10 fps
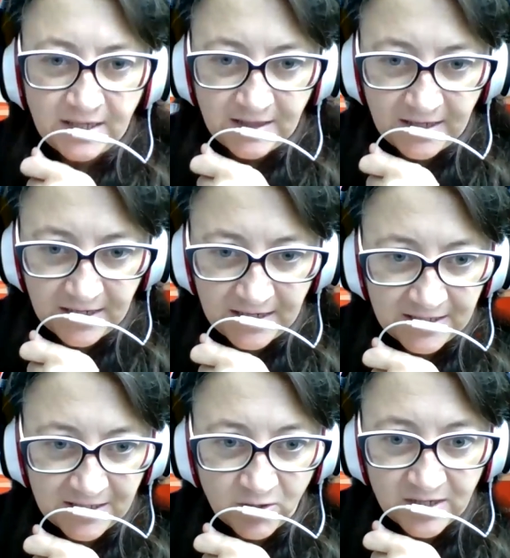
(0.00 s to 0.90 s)
Then
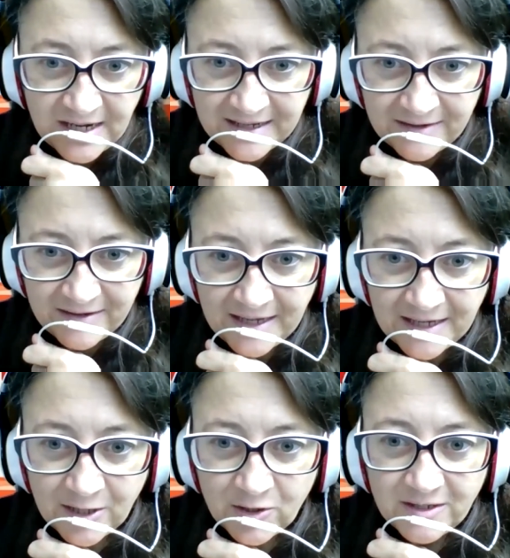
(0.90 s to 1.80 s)
Sonia
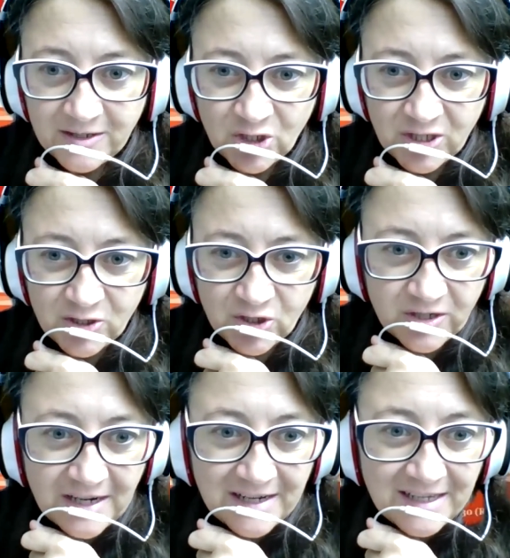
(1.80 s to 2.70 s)
Grieco, she's a
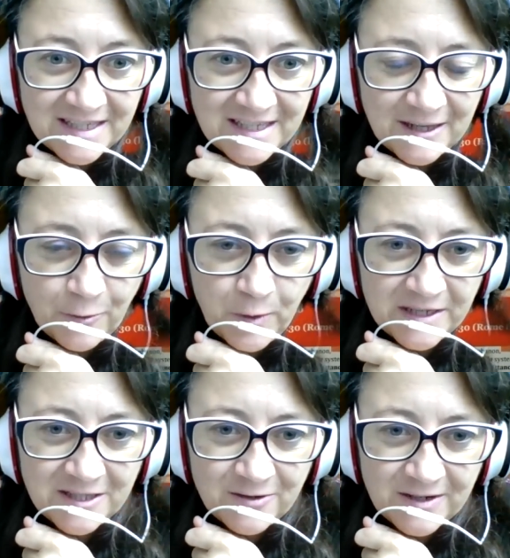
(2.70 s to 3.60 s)
journalist. The
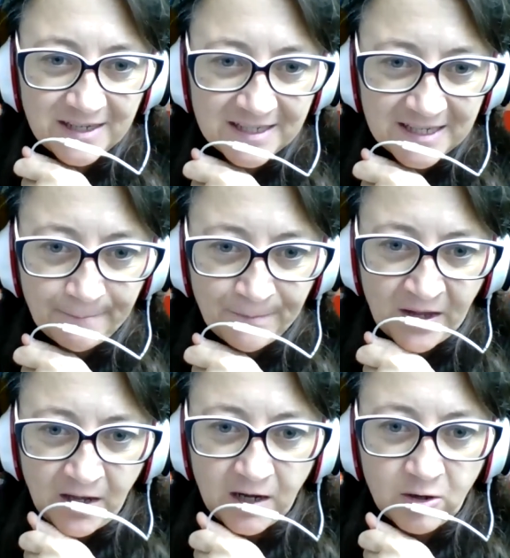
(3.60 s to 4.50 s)
question is,
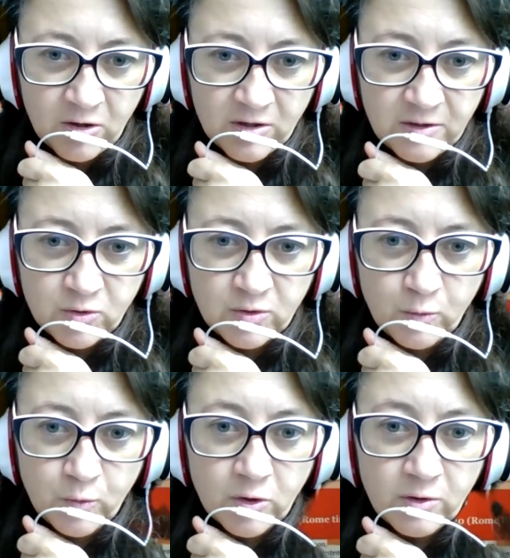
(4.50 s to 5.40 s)
according to the
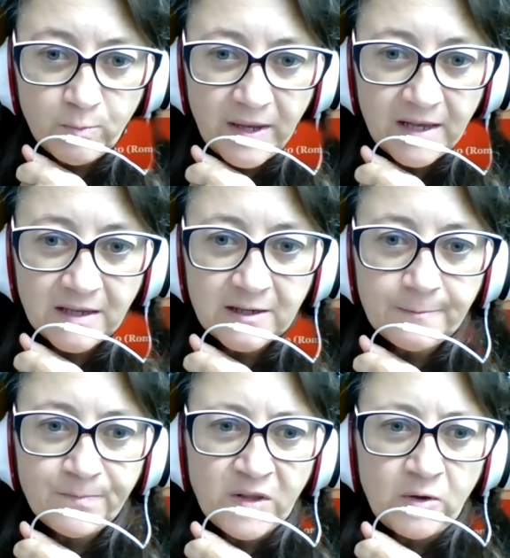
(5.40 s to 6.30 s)
World Bank,
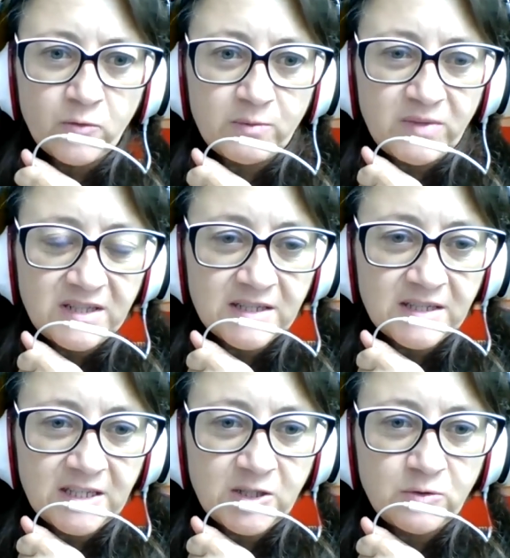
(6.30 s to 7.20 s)

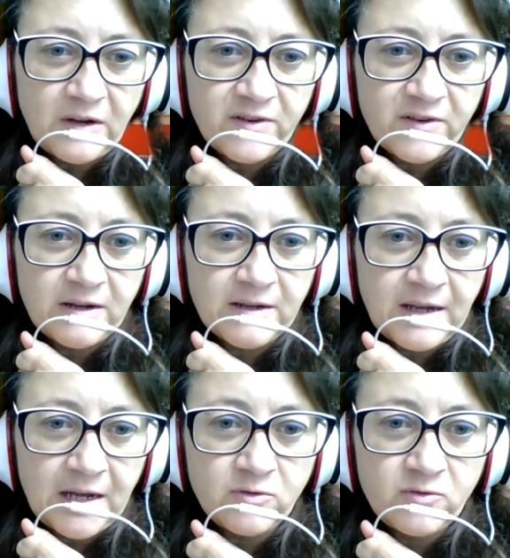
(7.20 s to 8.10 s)
remittances to African
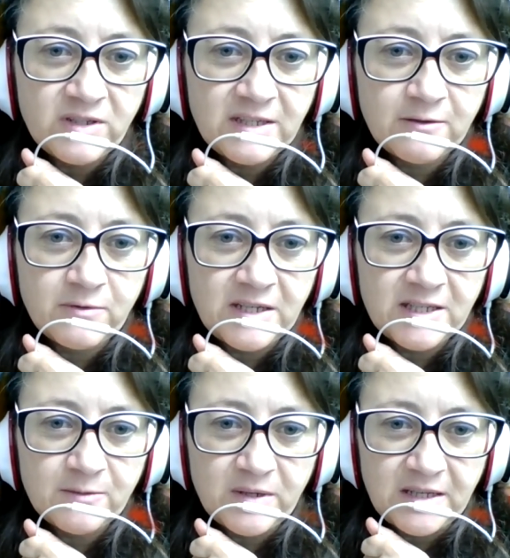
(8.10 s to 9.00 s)
countries
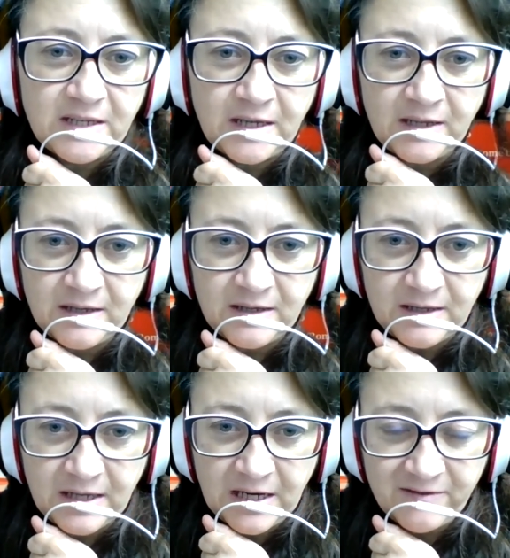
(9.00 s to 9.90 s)
increased by
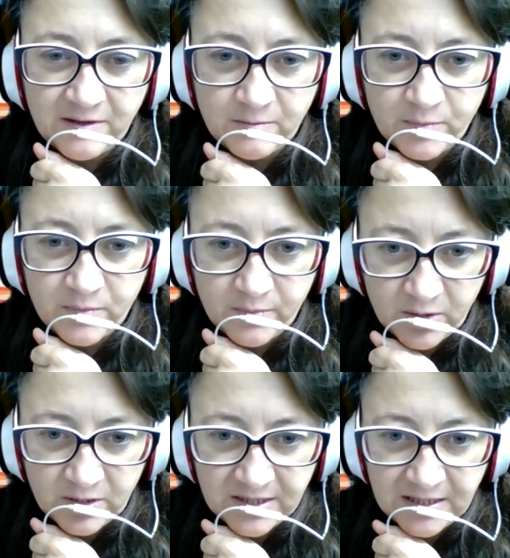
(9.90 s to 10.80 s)

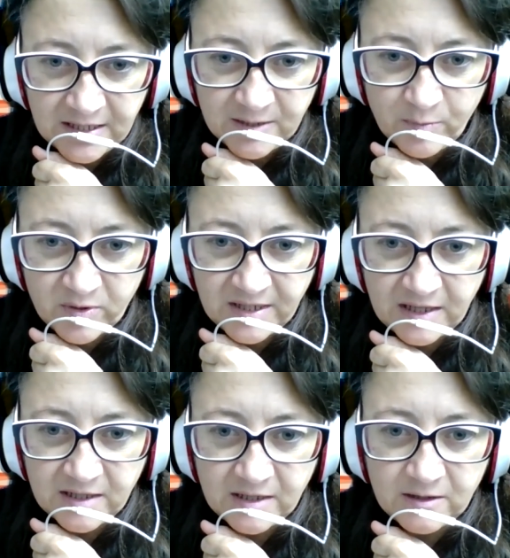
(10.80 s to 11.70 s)

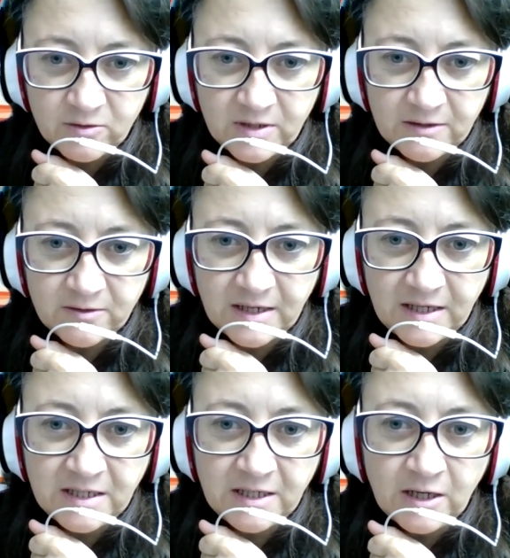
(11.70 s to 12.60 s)
11.6% in
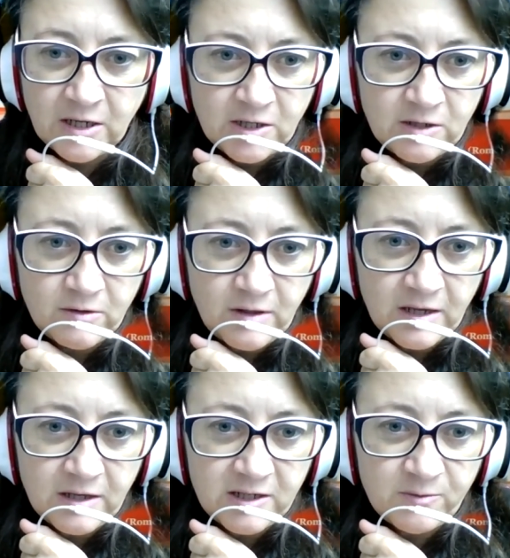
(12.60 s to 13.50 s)
2018. Do you
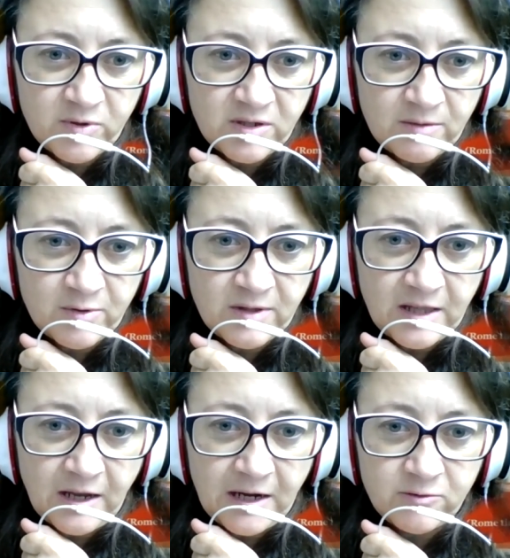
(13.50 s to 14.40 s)
think it is possible
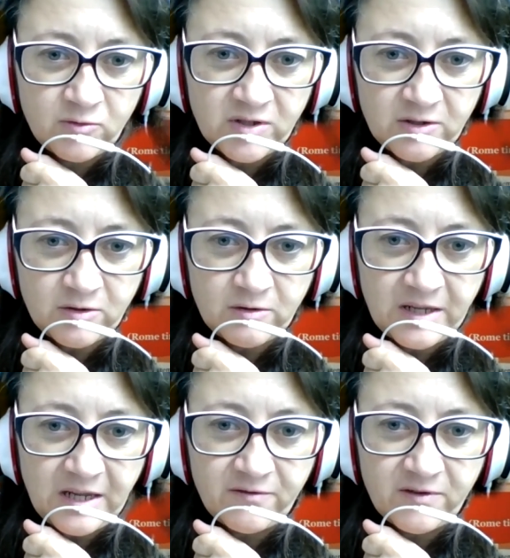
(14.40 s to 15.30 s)
that countries, not
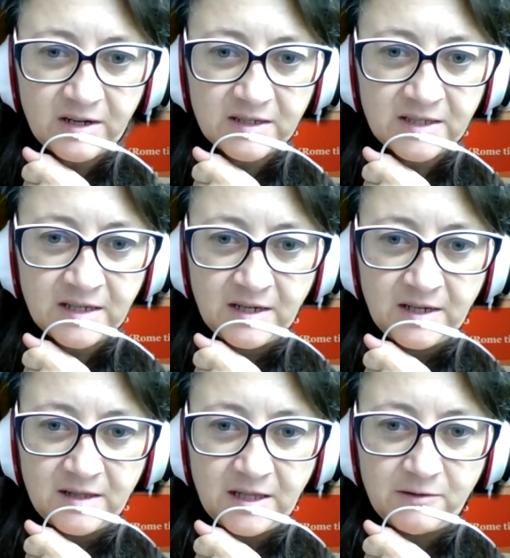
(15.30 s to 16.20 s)
only Africans,
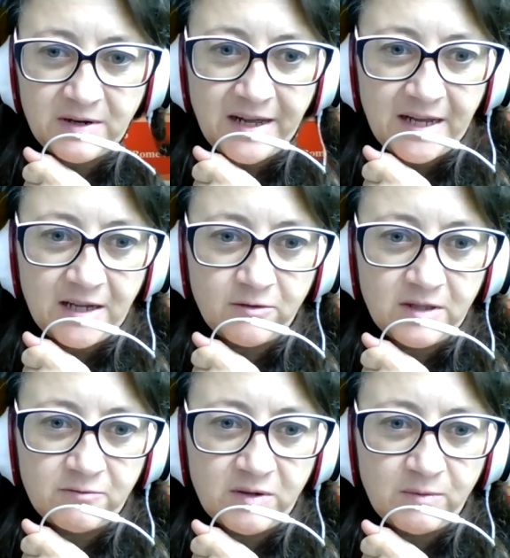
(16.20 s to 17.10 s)
that rely on
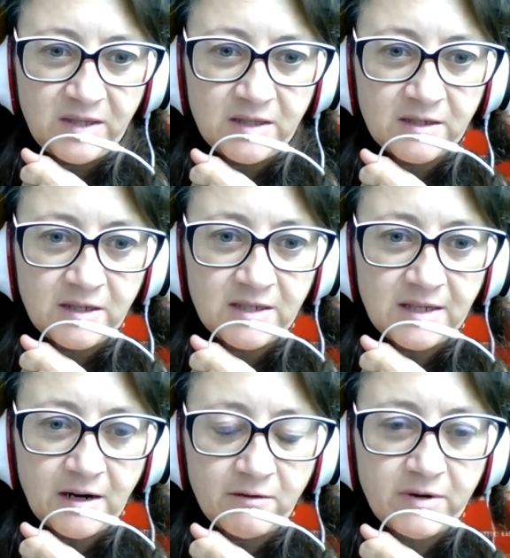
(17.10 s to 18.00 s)
these remittances
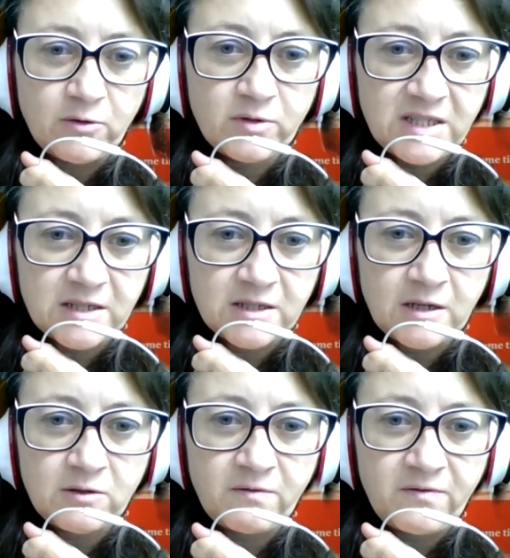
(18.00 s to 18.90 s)
are reluctant
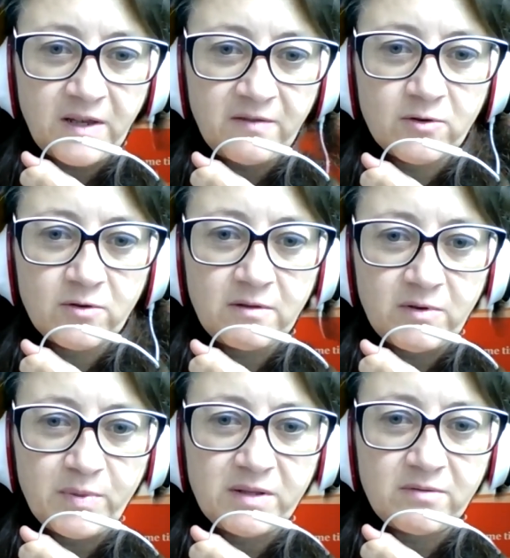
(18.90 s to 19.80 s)
to favor the
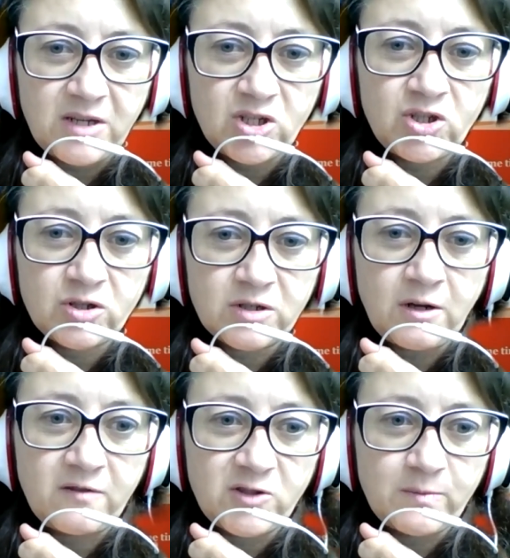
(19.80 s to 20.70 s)
repatriation
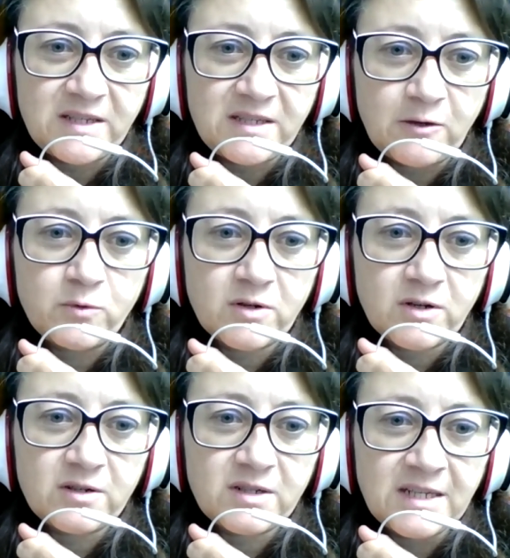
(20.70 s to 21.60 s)
of domestic
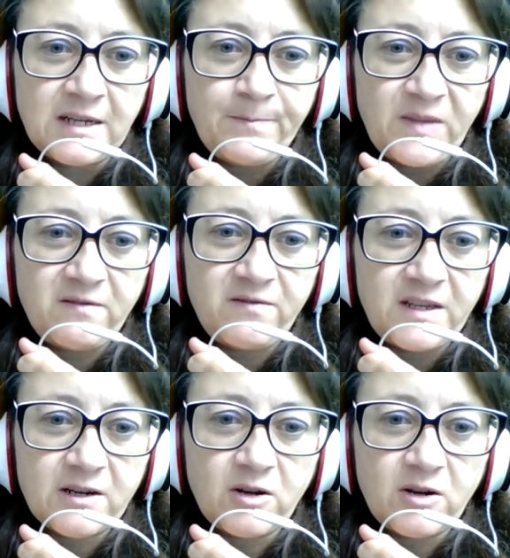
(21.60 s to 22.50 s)
workers in
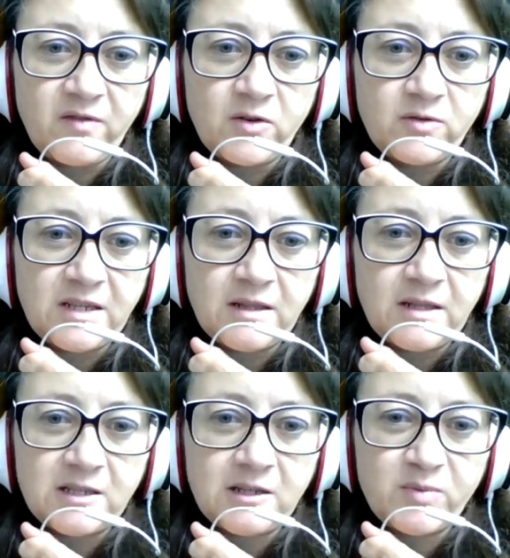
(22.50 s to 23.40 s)
fear of losing
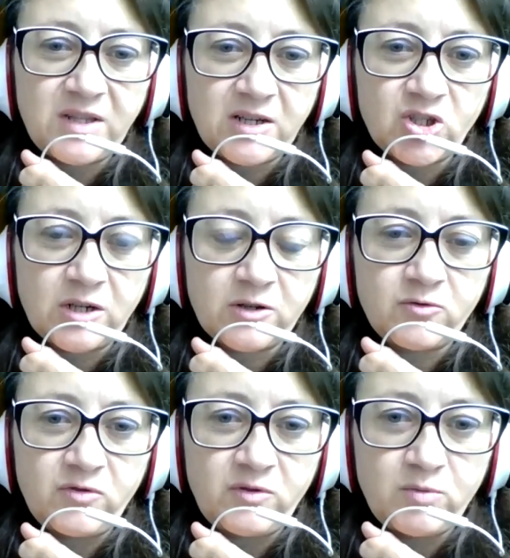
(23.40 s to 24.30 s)
this substantial
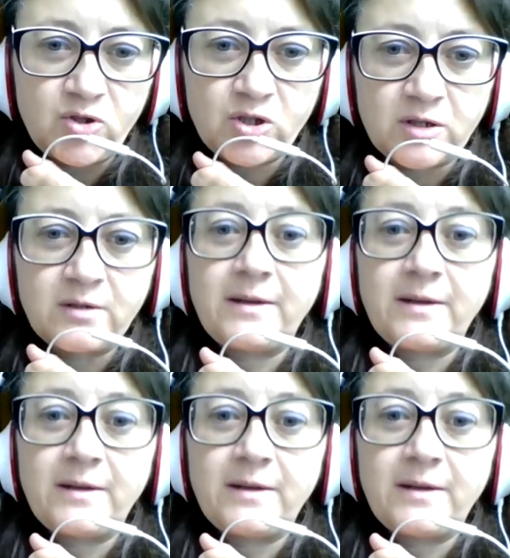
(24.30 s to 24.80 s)
contribution?